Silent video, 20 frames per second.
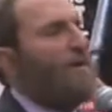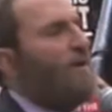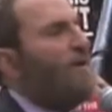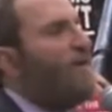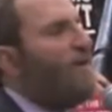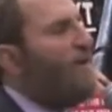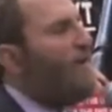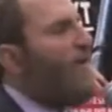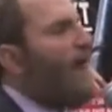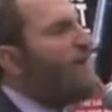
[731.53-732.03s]

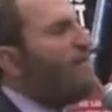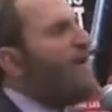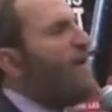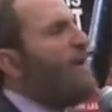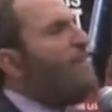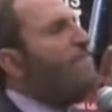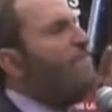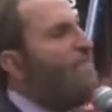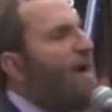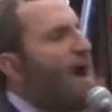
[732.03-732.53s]
with
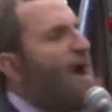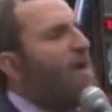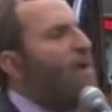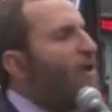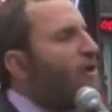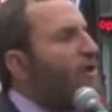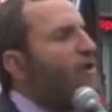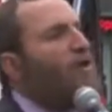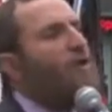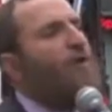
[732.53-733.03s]
every
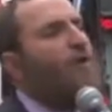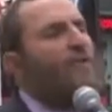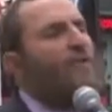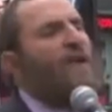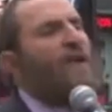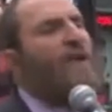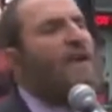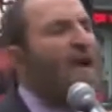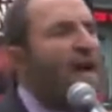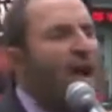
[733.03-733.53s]
molecule
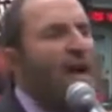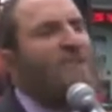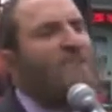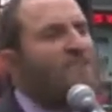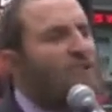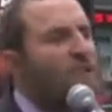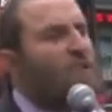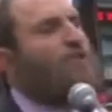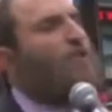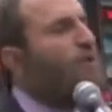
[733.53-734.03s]
that
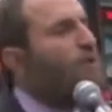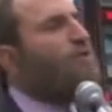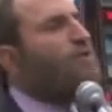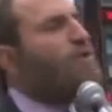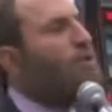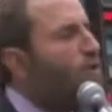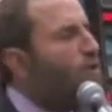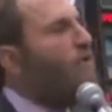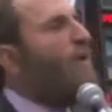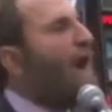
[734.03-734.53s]

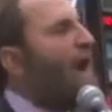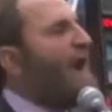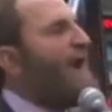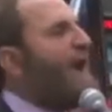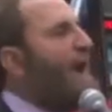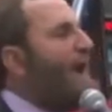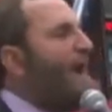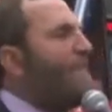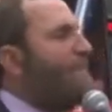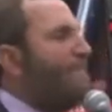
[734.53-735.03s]
constitutes who I
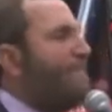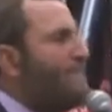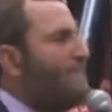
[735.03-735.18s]
am